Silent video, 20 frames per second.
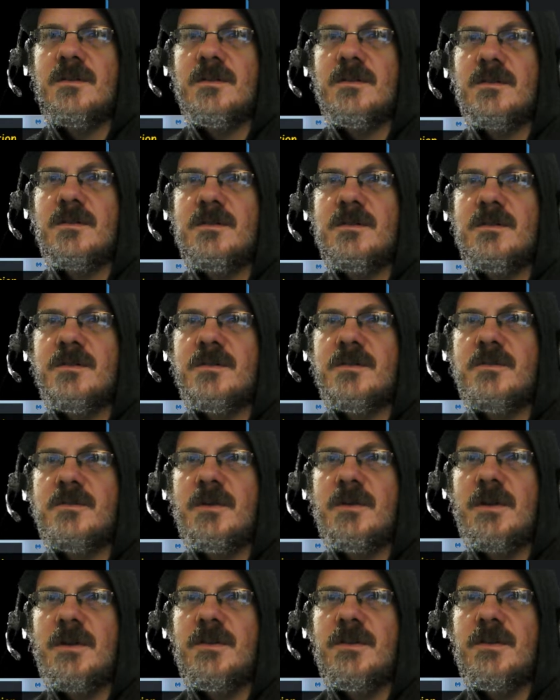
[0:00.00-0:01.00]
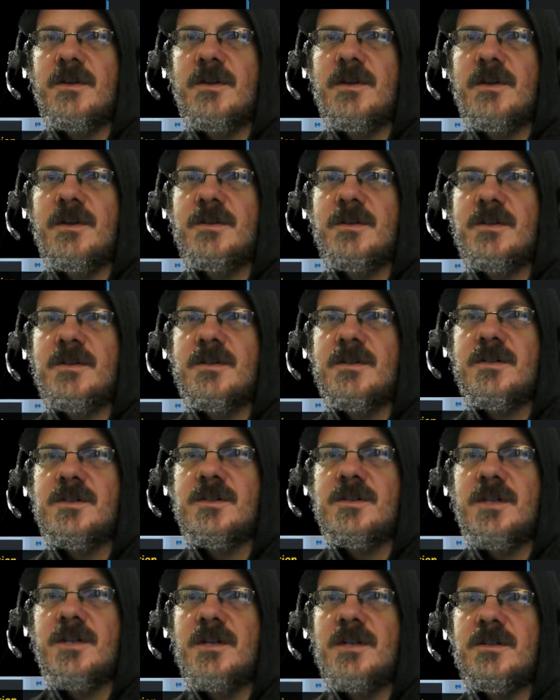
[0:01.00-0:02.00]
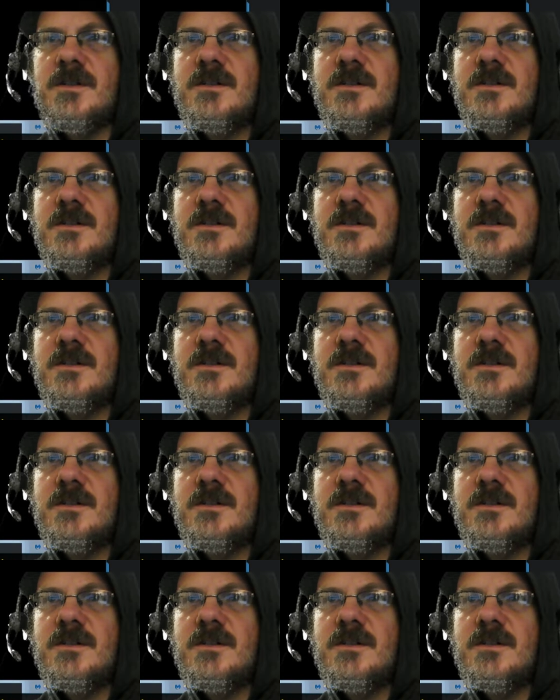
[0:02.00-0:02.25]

Somewhere around there it starts changing